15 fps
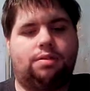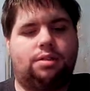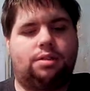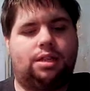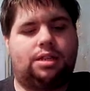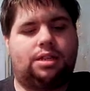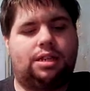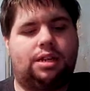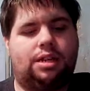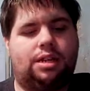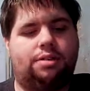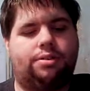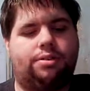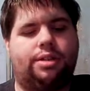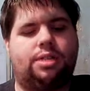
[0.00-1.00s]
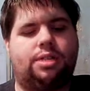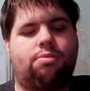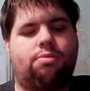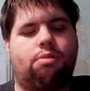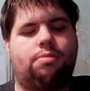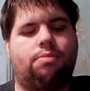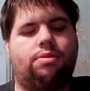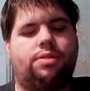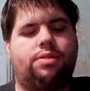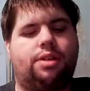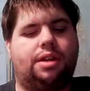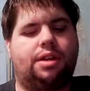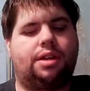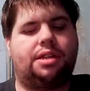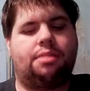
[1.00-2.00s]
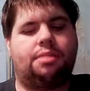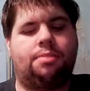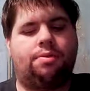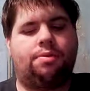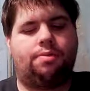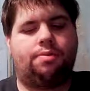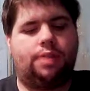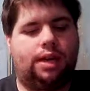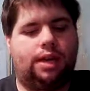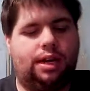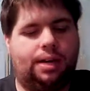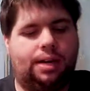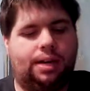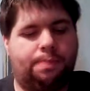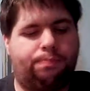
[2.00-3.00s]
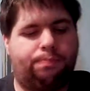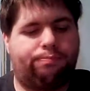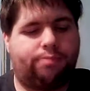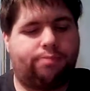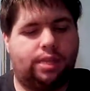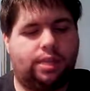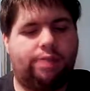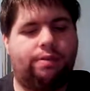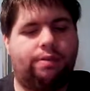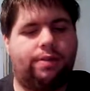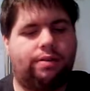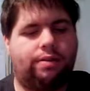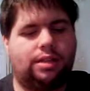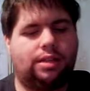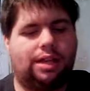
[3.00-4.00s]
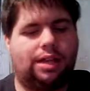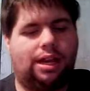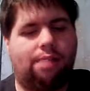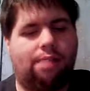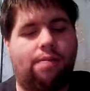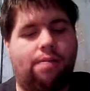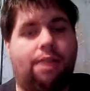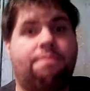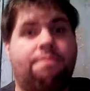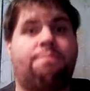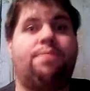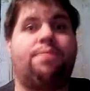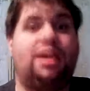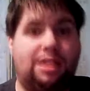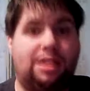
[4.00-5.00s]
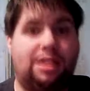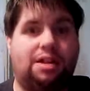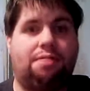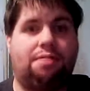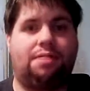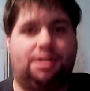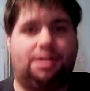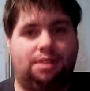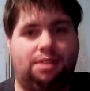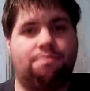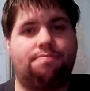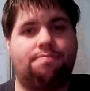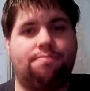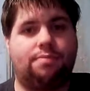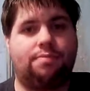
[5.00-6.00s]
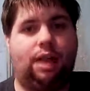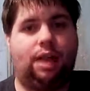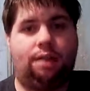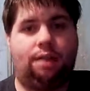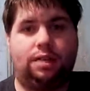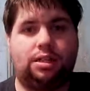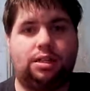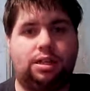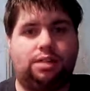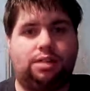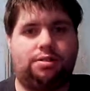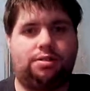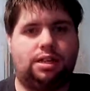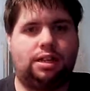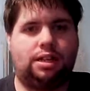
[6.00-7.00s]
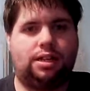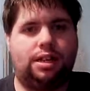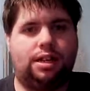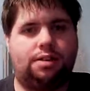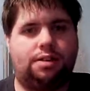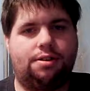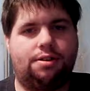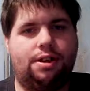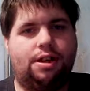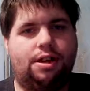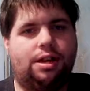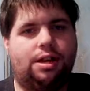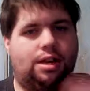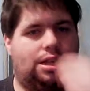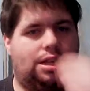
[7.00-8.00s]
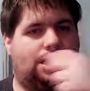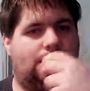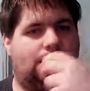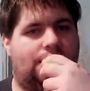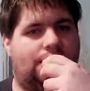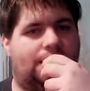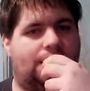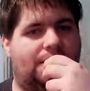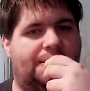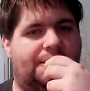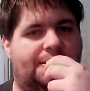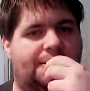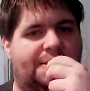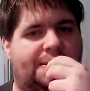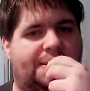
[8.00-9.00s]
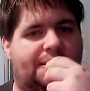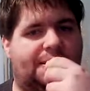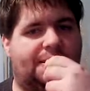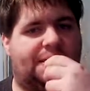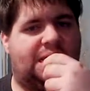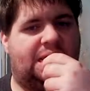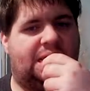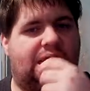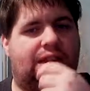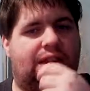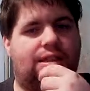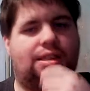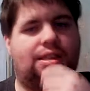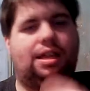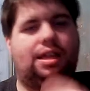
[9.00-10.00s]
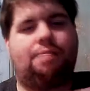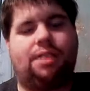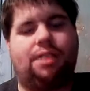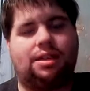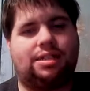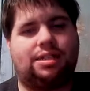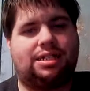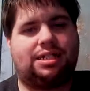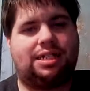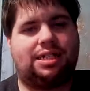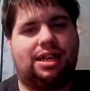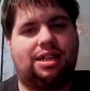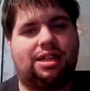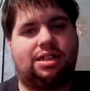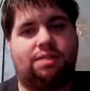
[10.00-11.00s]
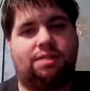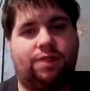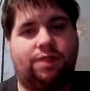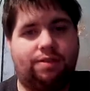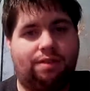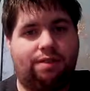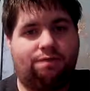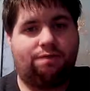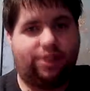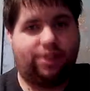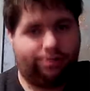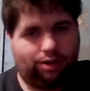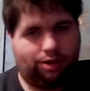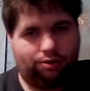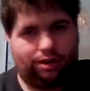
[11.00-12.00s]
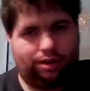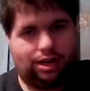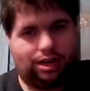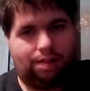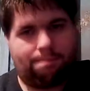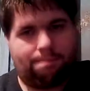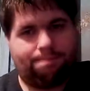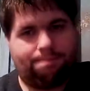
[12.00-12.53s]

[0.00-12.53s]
let's see here. Transformers: Dark of the Moon. Reviewing the game. I've beaten it already. Obviously, there's an indicator. Uh, that being said, it's a very very short game.